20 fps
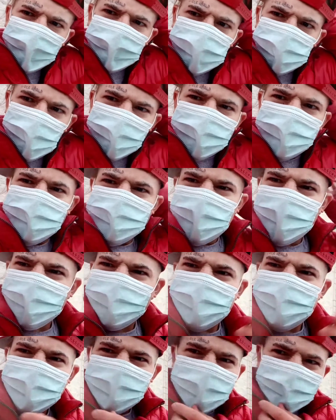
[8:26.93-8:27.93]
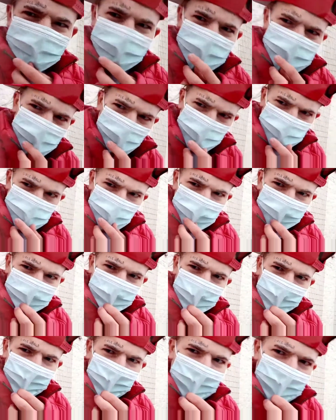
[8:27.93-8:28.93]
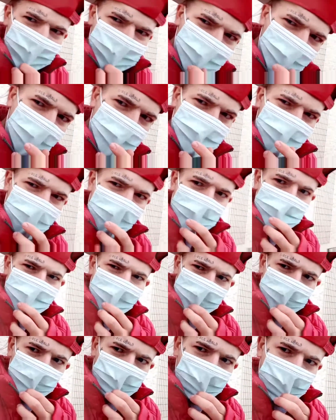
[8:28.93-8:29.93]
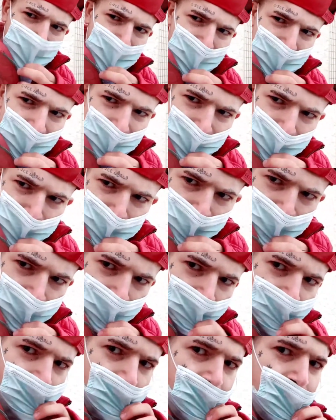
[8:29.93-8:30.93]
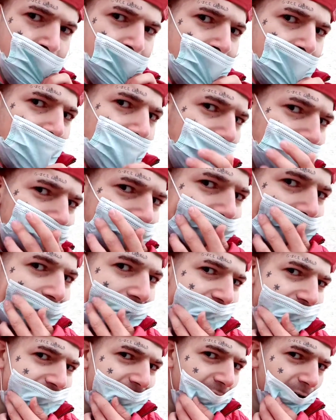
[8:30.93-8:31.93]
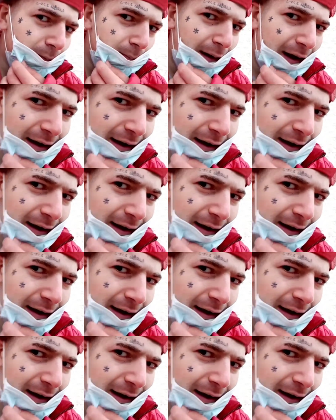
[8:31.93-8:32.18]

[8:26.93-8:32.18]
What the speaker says: tweaking, his letting King ass nigga started tweaking. Cause I had my hat backward like this. And he got scared of my